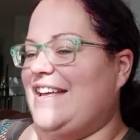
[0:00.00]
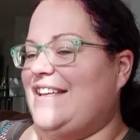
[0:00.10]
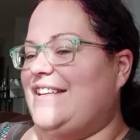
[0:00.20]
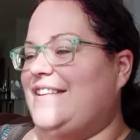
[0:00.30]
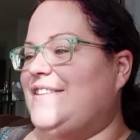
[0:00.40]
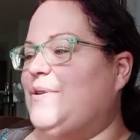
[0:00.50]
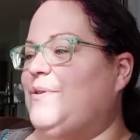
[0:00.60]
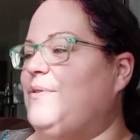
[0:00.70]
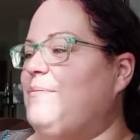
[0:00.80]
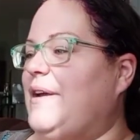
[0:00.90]

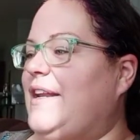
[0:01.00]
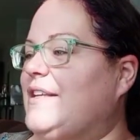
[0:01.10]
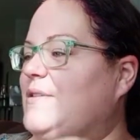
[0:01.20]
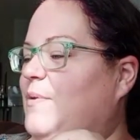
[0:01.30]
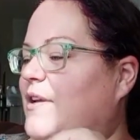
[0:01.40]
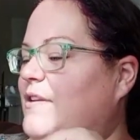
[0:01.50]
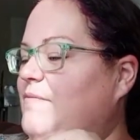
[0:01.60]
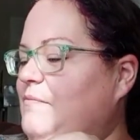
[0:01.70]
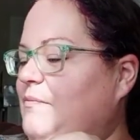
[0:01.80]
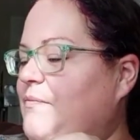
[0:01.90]
So my next one
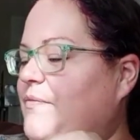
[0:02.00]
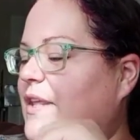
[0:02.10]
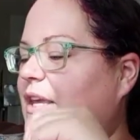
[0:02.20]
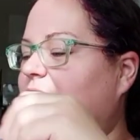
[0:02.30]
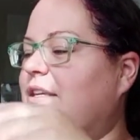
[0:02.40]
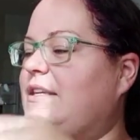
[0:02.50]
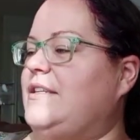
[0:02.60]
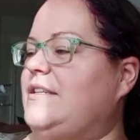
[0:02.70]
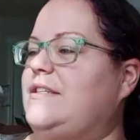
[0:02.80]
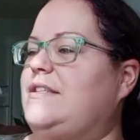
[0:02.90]

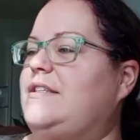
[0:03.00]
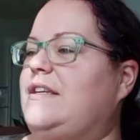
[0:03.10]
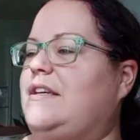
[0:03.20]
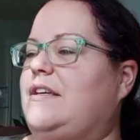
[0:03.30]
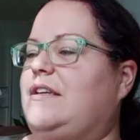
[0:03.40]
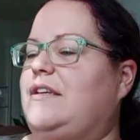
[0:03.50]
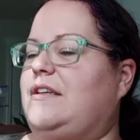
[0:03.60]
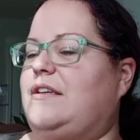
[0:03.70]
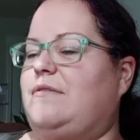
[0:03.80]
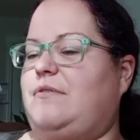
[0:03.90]
is,
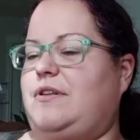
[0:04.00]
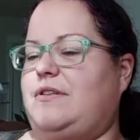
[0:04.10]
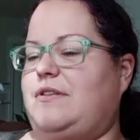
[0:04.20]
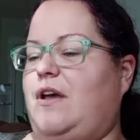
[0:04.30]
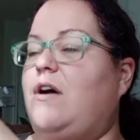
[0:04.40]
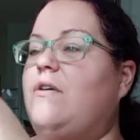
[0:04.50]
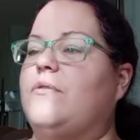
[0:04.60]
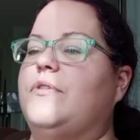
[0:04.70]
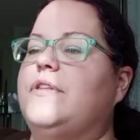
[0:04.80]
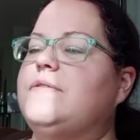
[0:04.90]
what is it?
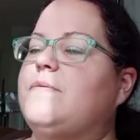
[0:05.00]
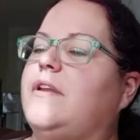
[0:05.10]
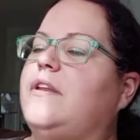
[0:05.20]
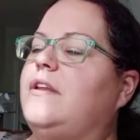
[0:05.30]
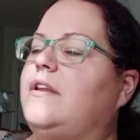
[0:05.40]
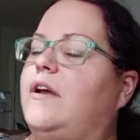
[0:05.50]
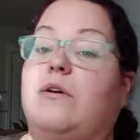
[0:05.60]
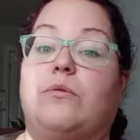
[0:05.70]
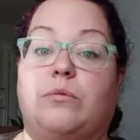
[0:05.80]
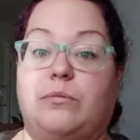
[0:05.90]
Oh, this one. Oh,
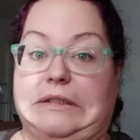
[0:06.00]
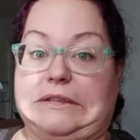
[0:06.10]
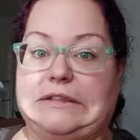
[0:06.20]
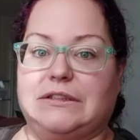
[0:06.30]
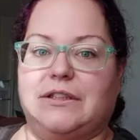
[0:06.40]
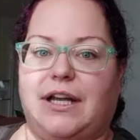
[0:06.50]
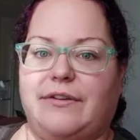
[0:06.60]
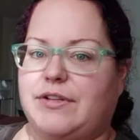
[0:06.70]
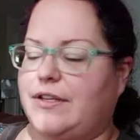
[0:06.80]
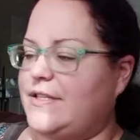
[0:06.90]
I
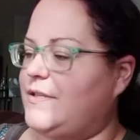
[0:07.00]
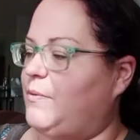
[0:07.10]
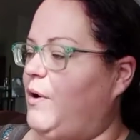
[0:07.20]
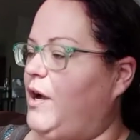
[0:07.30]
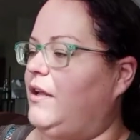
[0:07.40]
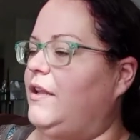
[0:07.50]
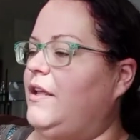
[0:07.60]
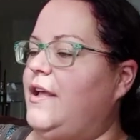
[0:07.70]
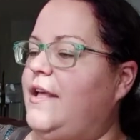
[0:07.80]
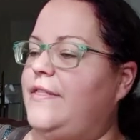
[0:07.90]
haven't done this in a while.
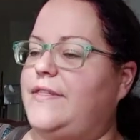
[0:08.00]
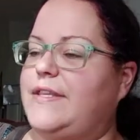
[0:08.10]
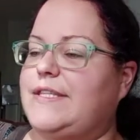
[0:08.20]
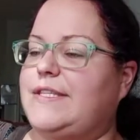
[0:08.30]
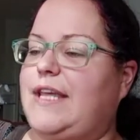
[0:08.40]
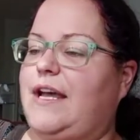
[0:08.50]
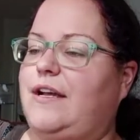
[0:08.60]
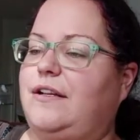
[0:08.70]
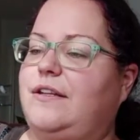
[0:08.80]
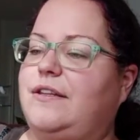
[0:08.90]
This
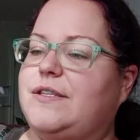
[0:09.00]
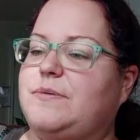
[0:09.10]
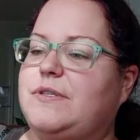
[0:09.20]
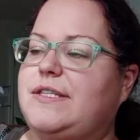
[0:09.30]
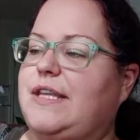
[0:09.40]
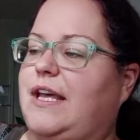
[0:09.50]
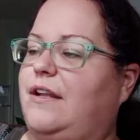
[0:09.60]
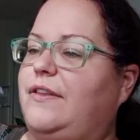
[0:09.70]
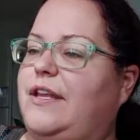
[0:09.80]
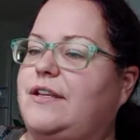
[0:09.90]
was a
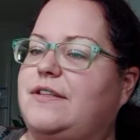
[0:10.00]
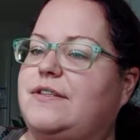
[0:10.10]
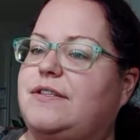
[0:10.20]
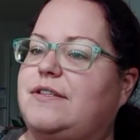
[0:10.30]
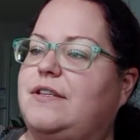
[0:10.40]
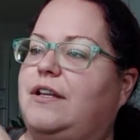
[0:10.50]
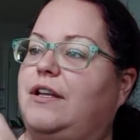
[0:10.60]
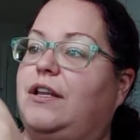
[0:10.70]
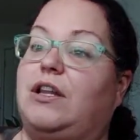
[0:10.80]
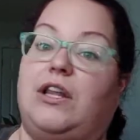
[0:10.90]
sal that is
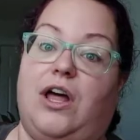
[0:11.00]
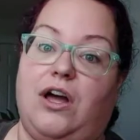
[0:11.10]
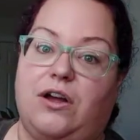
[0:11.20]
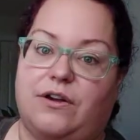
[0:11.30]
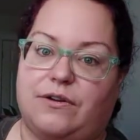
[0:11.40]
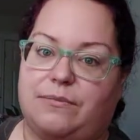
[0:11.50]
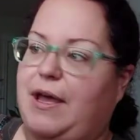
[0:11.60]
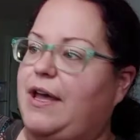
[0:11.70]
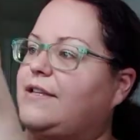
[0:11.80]
long past